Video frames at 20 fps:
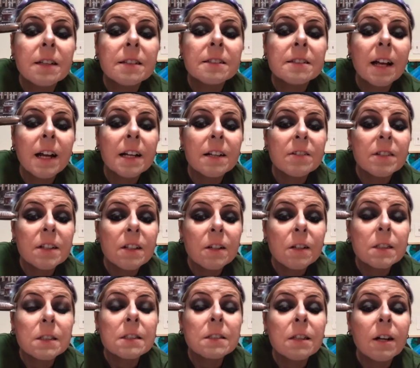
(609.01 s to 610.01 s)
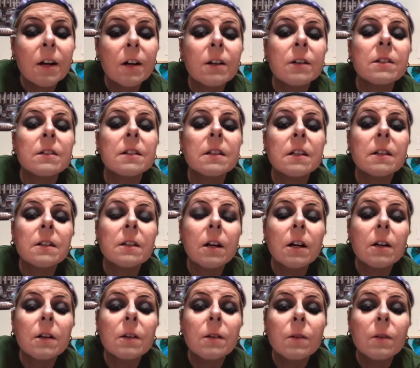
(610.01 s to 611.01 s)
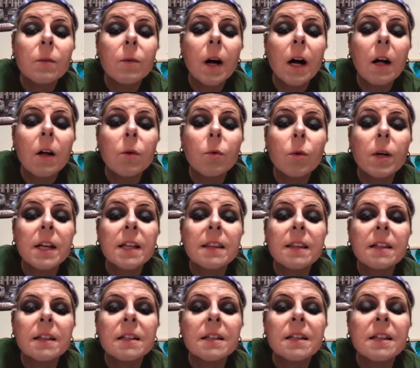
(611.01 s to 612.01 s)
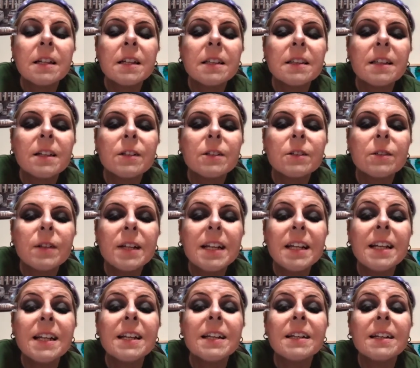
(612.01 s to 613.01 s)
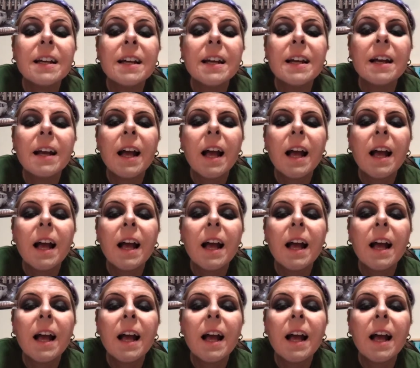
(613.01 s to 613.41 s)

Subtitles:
It's kind of an earth tone. It'll go well with the green